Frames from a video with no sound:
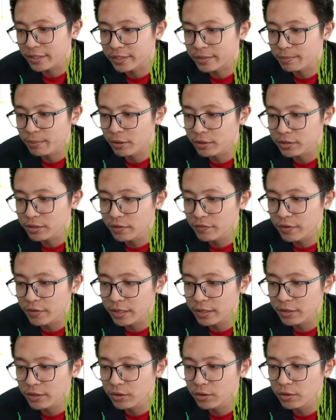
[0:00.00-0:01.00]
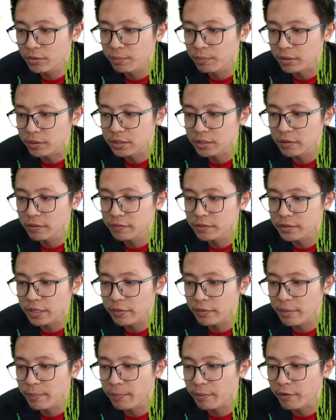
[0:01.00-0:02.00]
positive value, positive
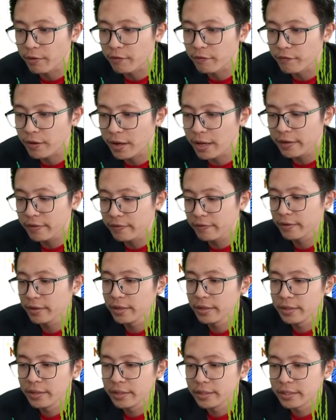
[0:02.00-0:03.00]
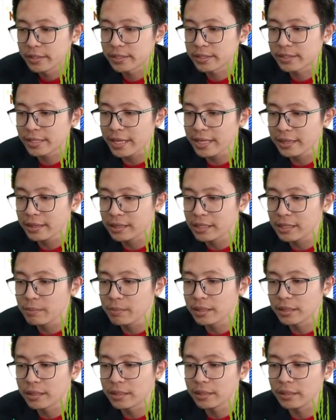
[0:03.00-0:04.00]
7.5
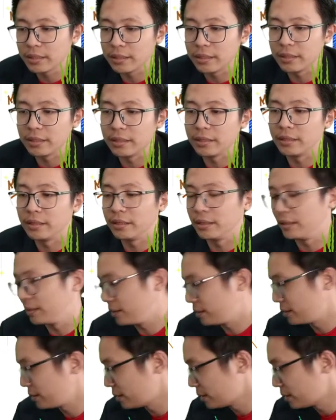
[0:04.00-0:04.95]
centimeter.